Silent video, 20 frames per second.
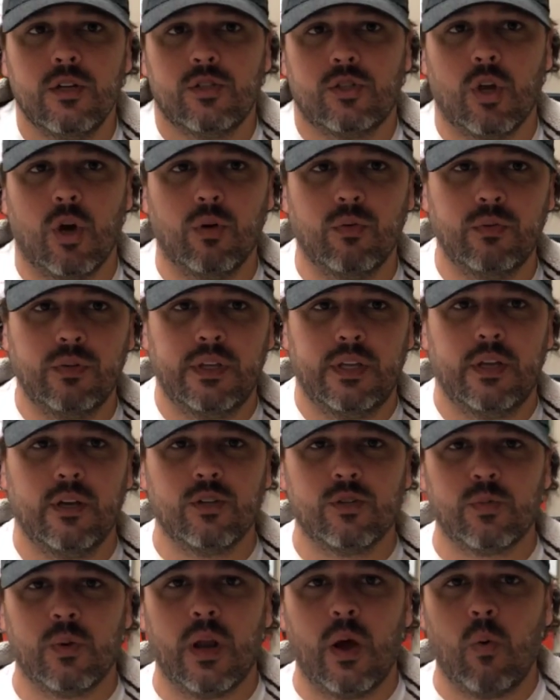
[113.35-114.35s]
So
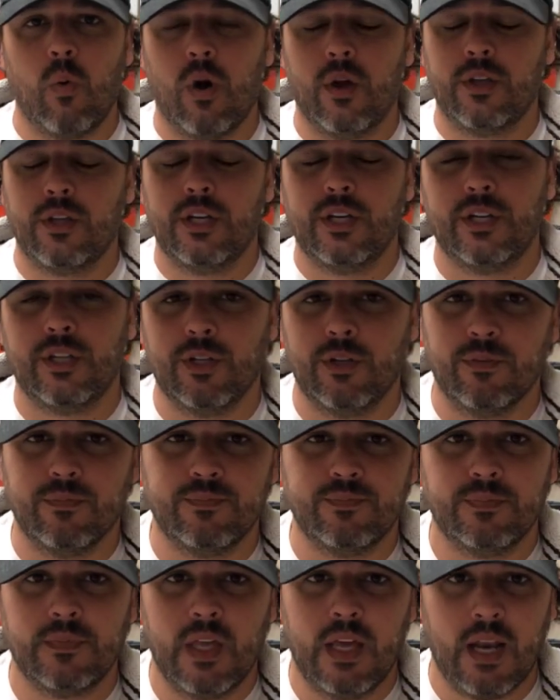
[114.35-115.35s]
here's what I want you to do.
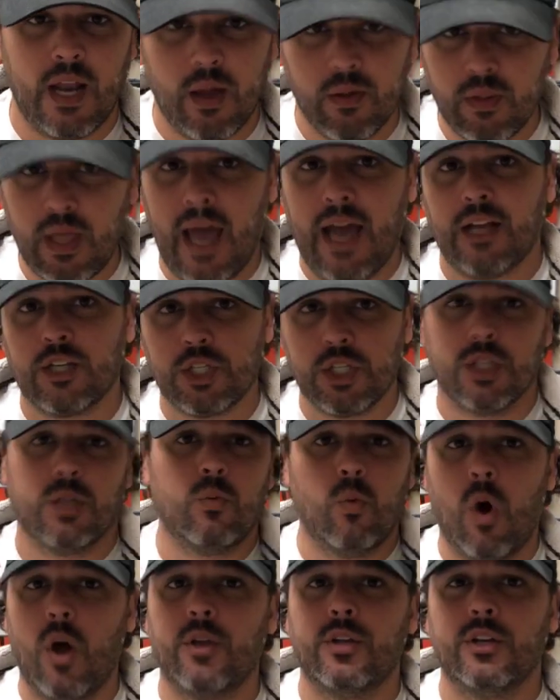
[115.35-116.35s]
And I actually
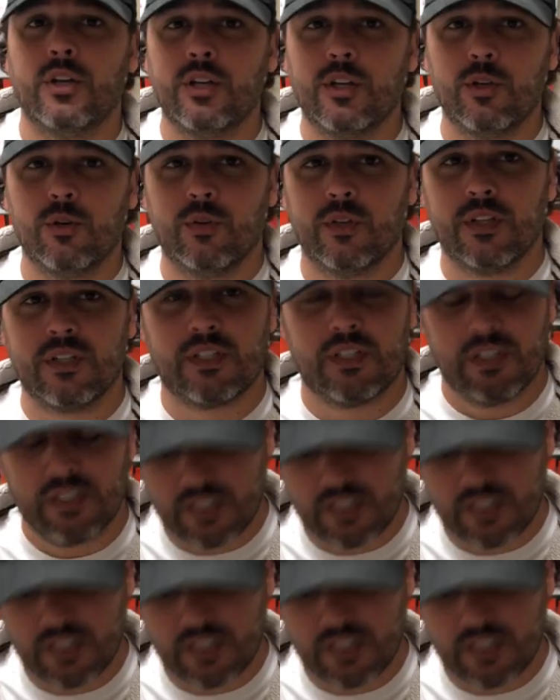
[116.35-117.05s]
want you to do this.